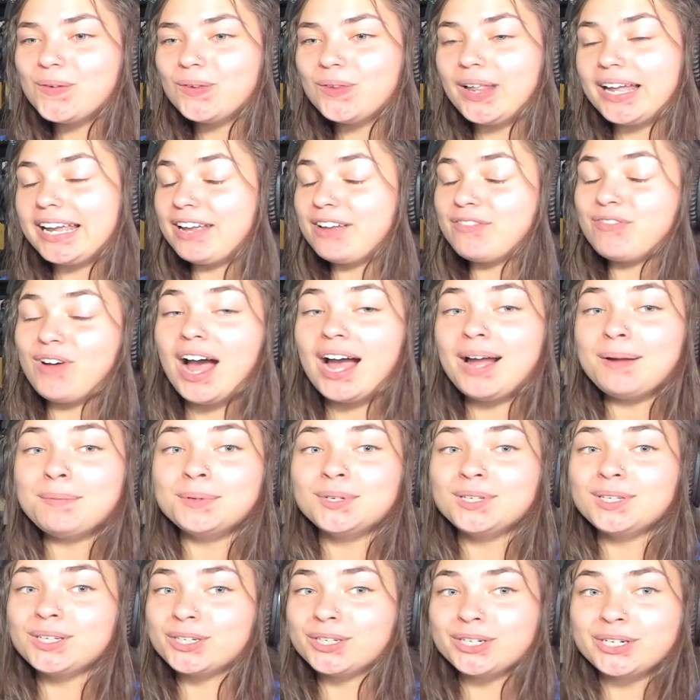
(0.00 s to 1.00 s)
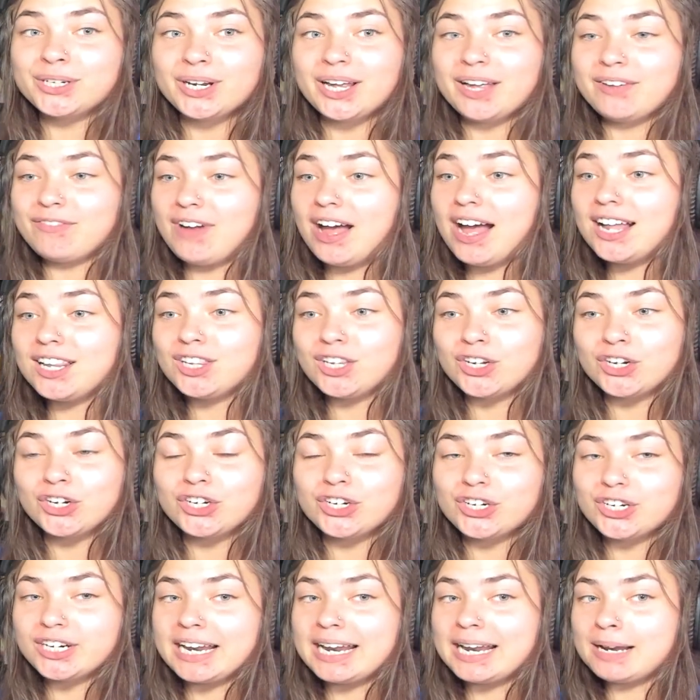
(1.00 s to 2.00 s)
Like, if I learn
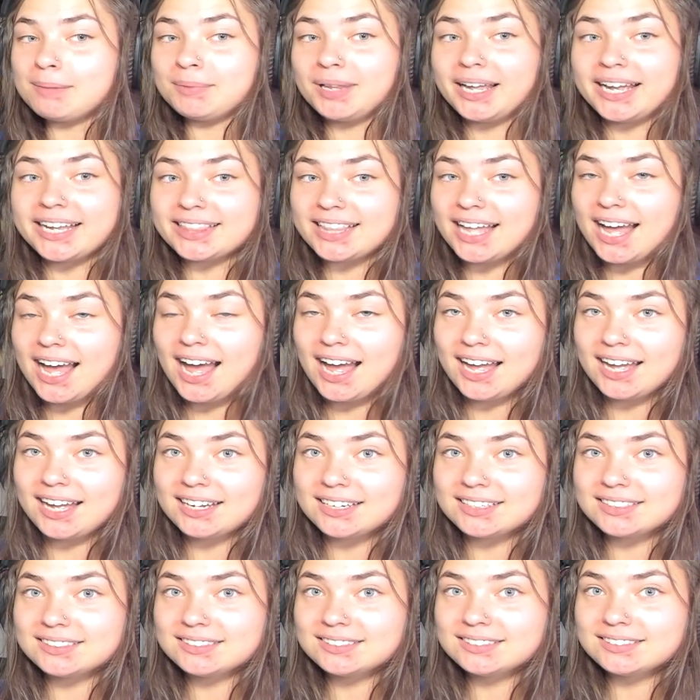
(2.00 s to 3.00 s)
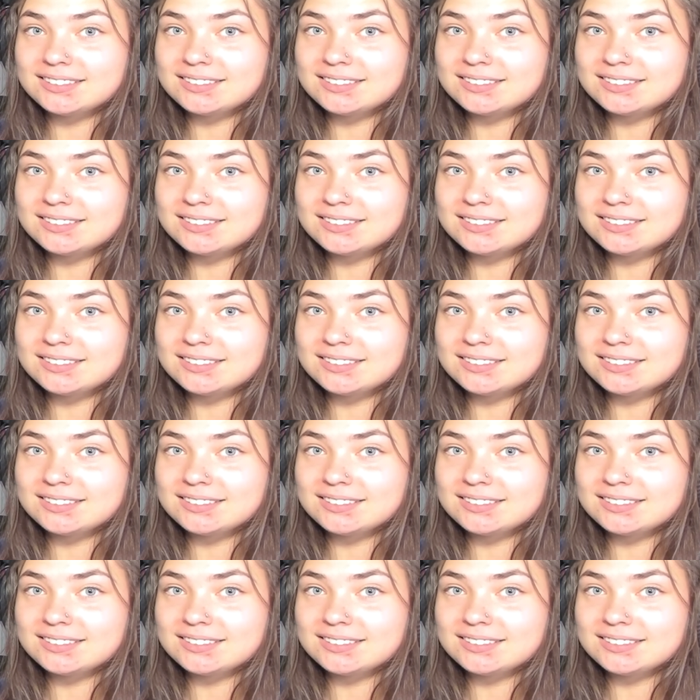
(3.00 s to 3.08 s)
your name like that,